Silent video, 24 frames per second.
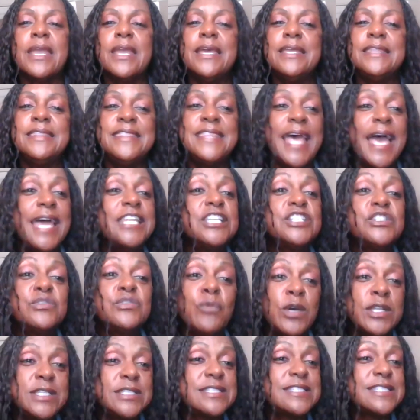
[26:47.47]
And that is
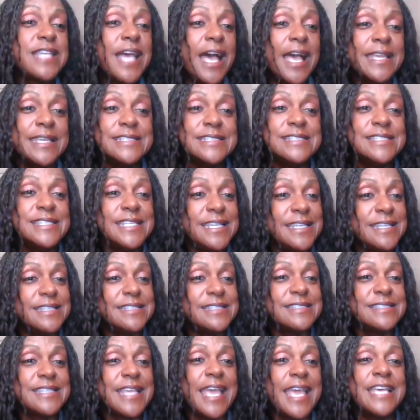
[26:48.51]
what science is.